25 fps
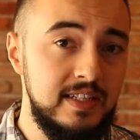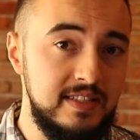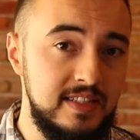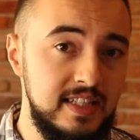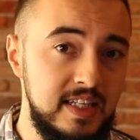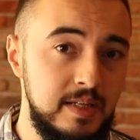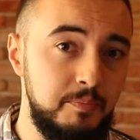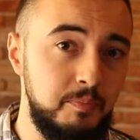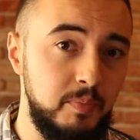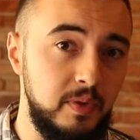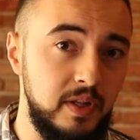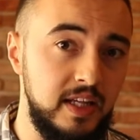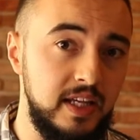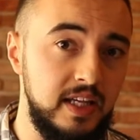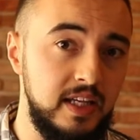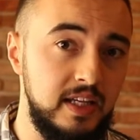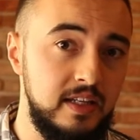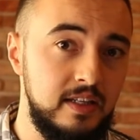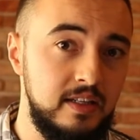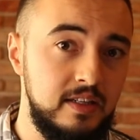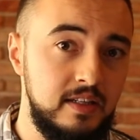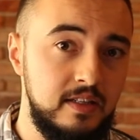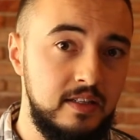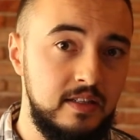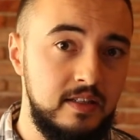deeply,
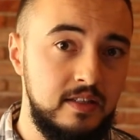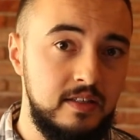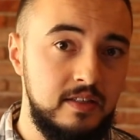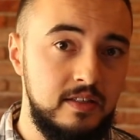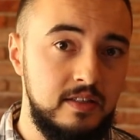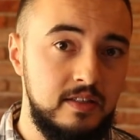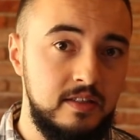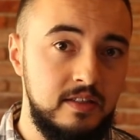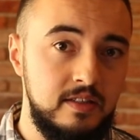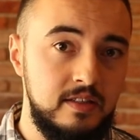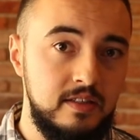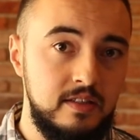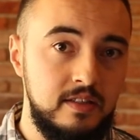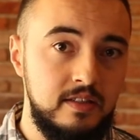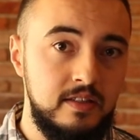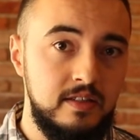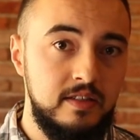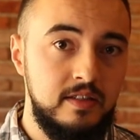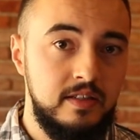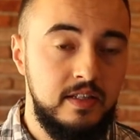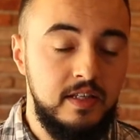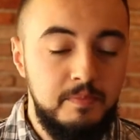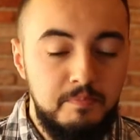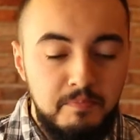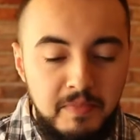
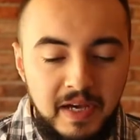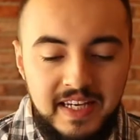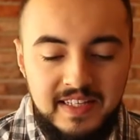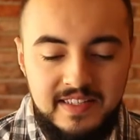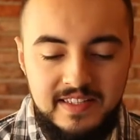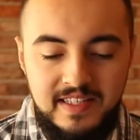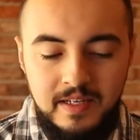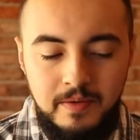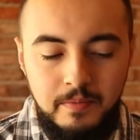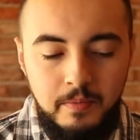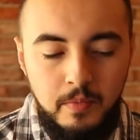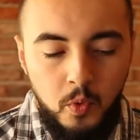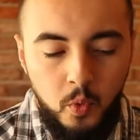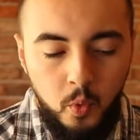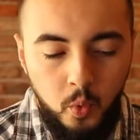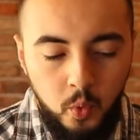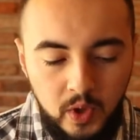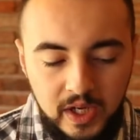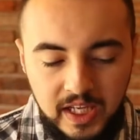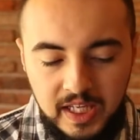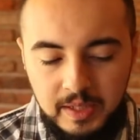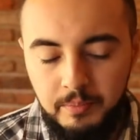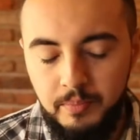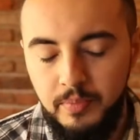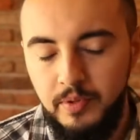it makes him
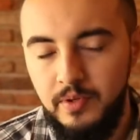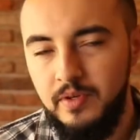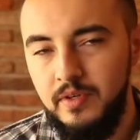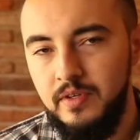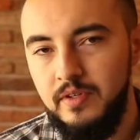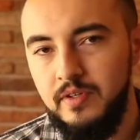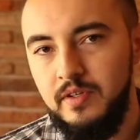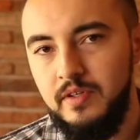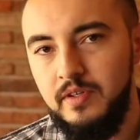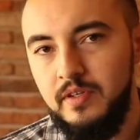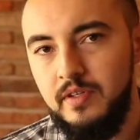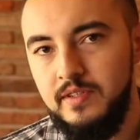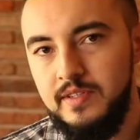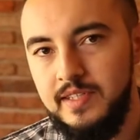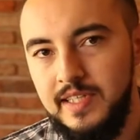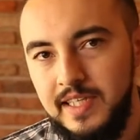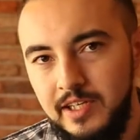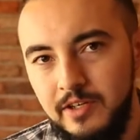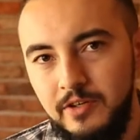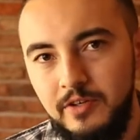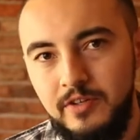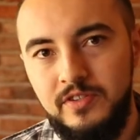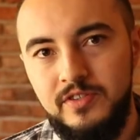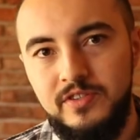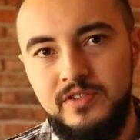weep
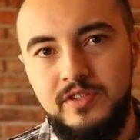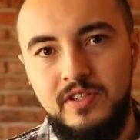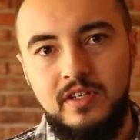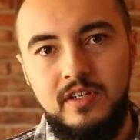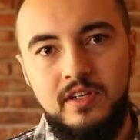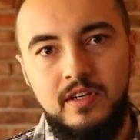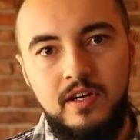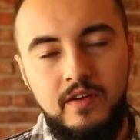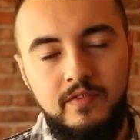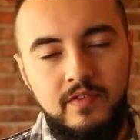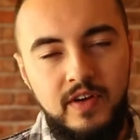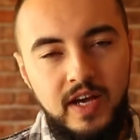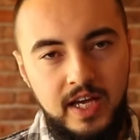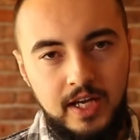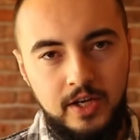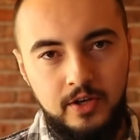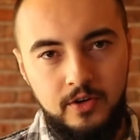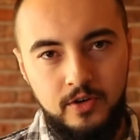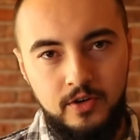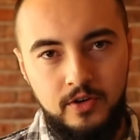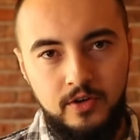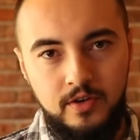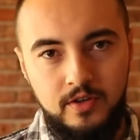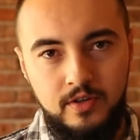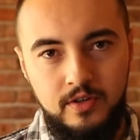tears of anger.